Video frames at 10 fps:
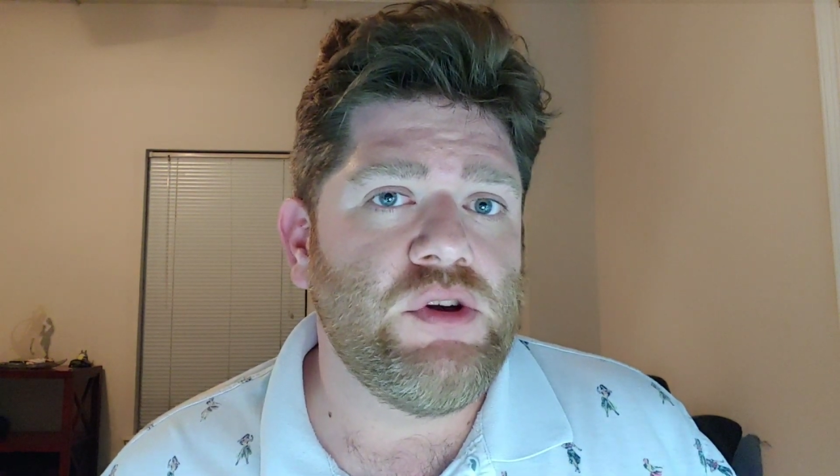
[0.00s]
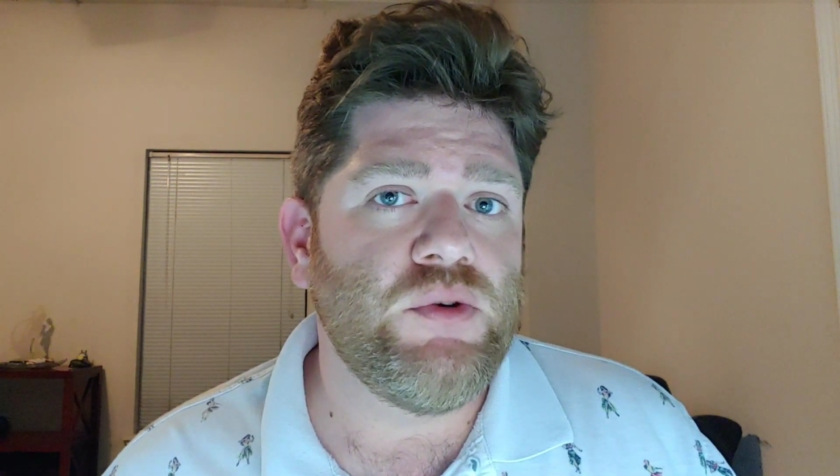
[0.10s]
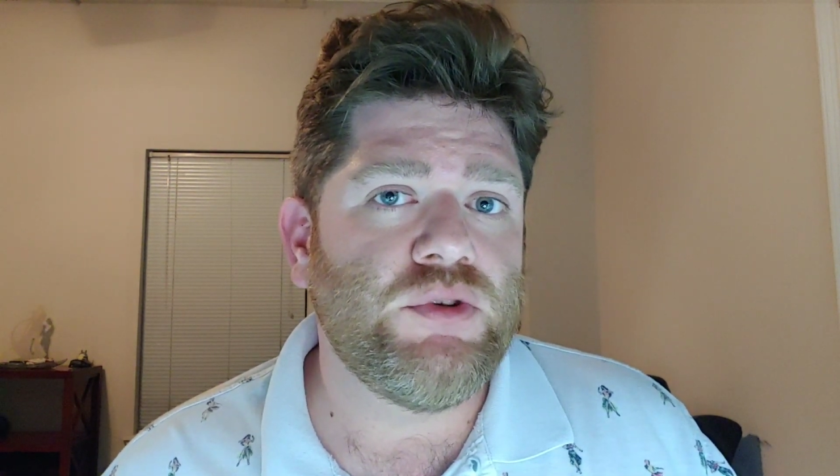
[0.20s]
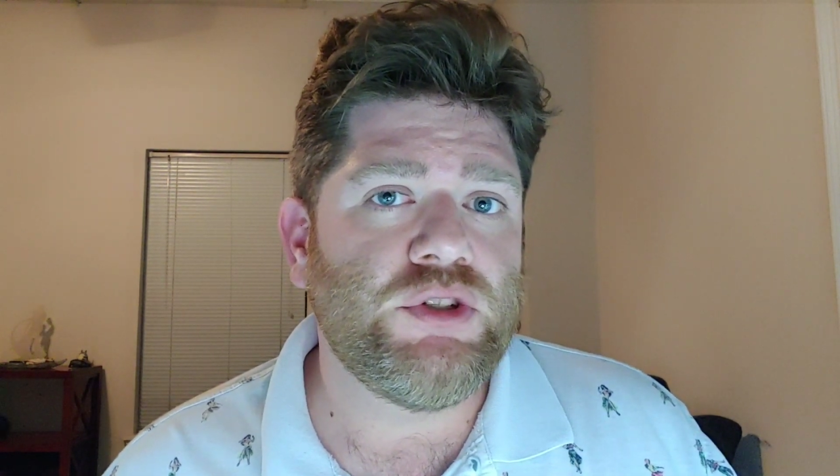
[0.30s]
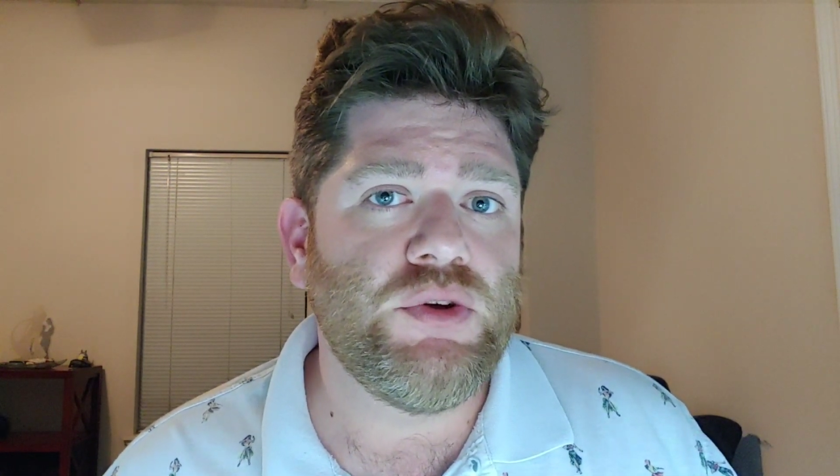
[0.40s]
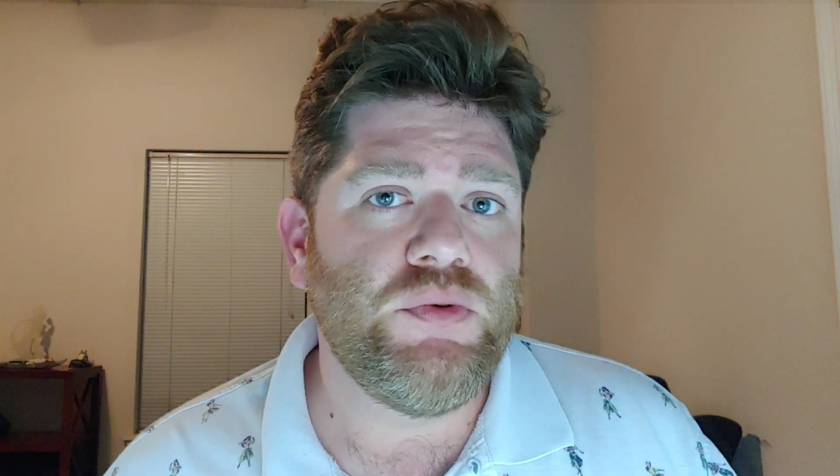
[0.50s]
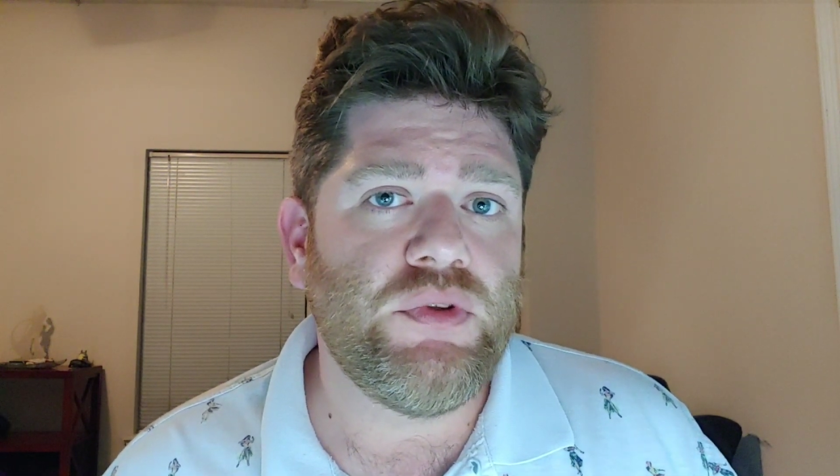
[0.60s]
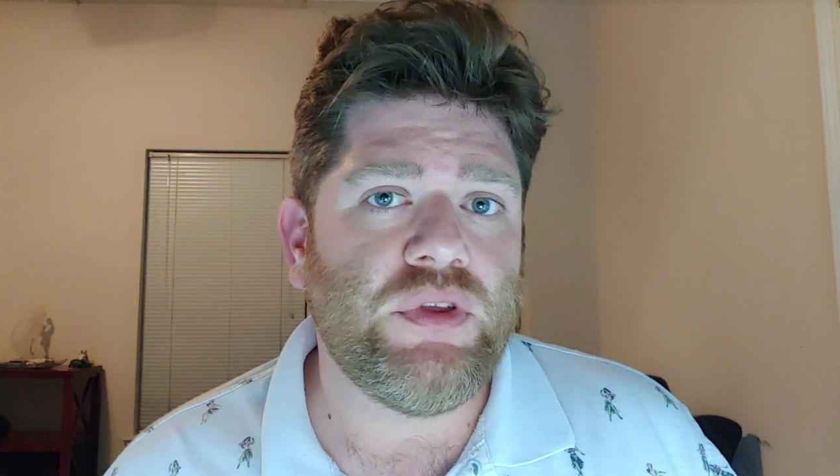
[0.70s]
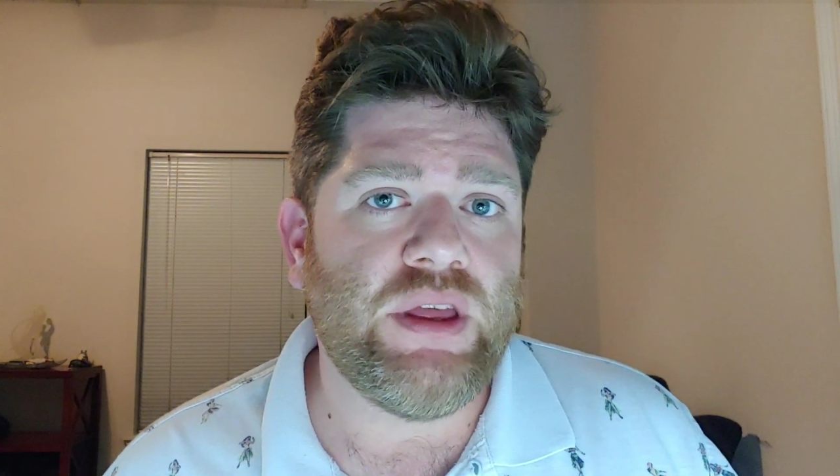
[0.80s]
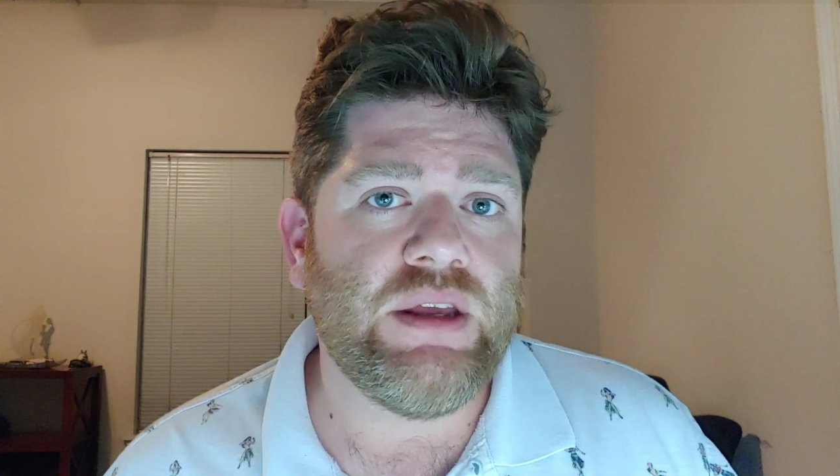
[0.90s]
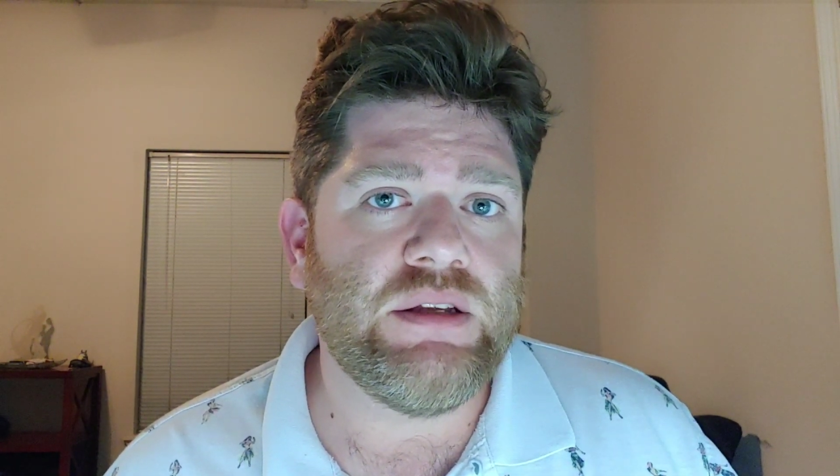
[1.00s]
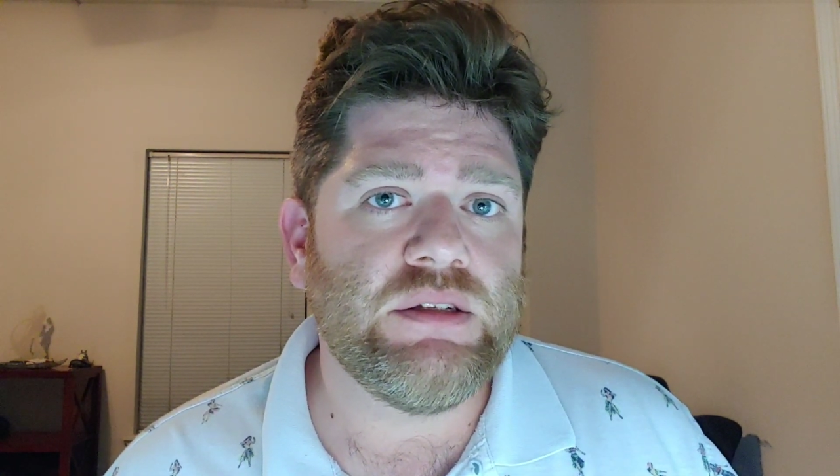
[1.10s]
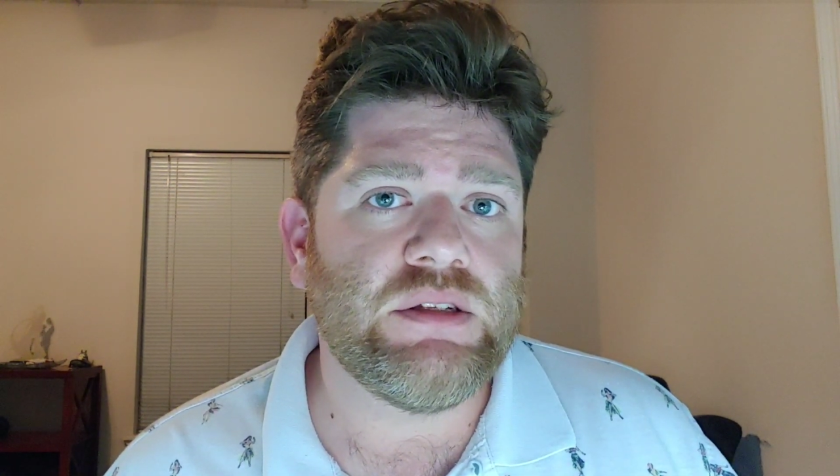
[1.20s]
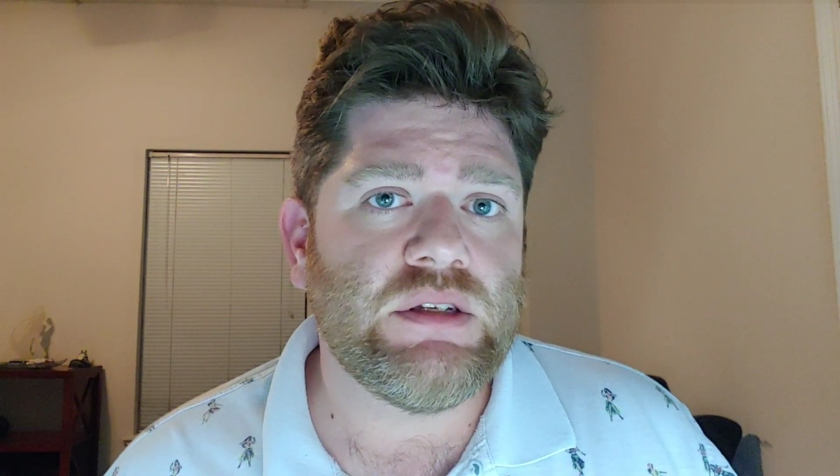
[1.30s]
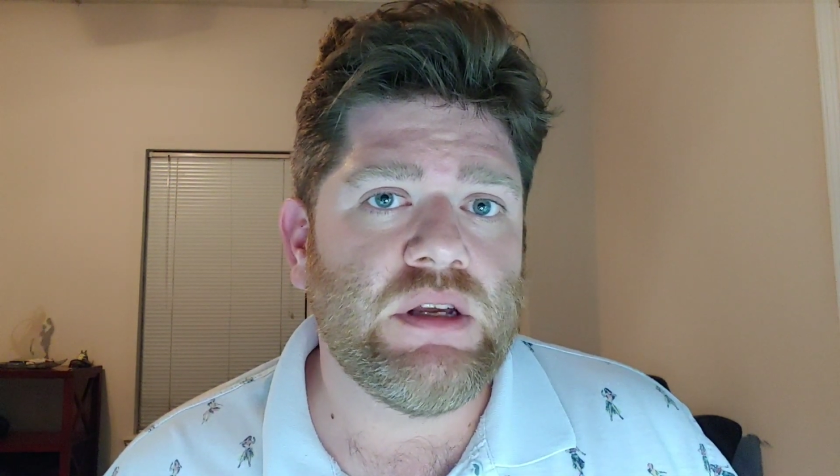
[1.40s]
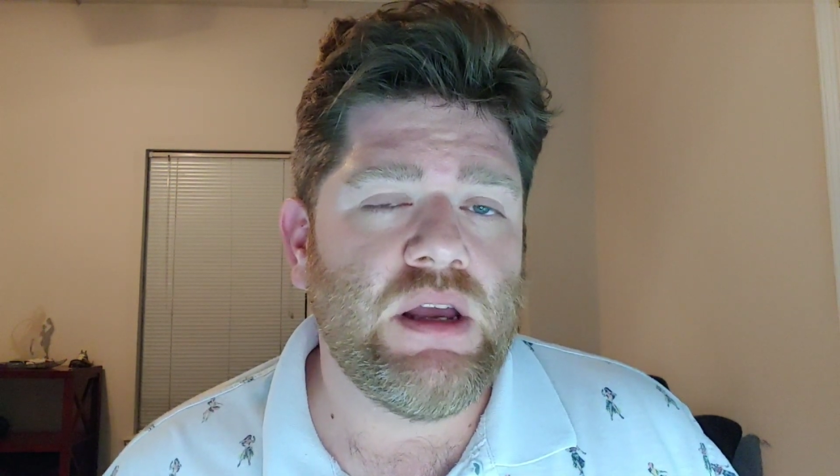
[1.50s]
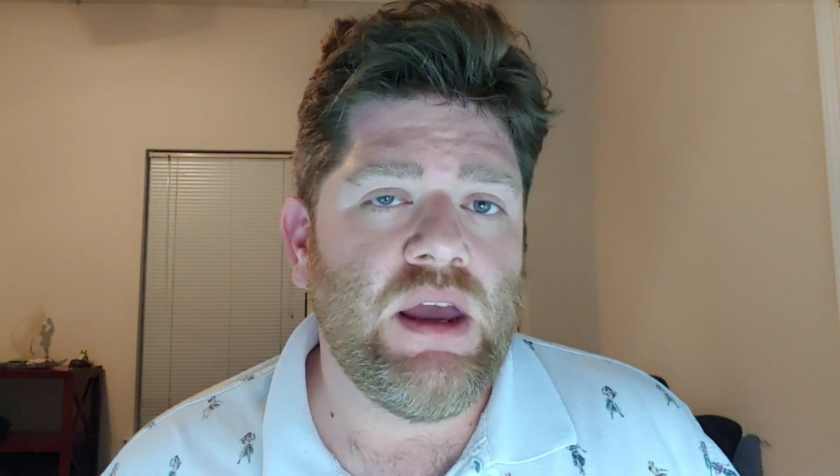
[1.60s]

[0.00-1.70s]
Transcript: those two things,